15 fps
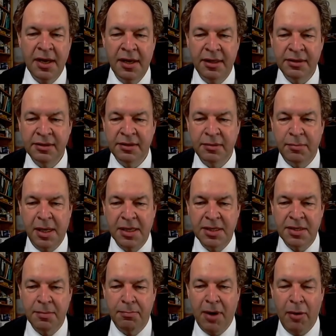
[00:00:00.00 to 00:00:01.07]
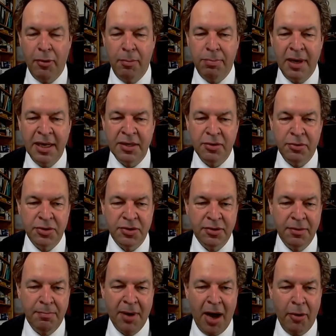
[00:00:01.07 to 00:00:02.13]
and while it's a power plant, also
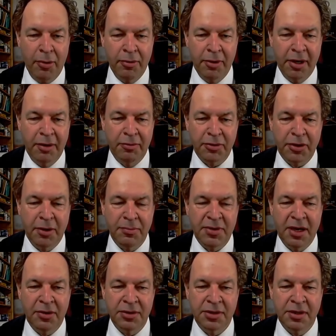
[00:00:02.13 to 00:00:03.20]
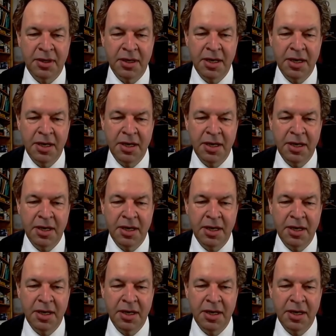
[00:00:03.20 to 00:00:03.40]
the power what comes out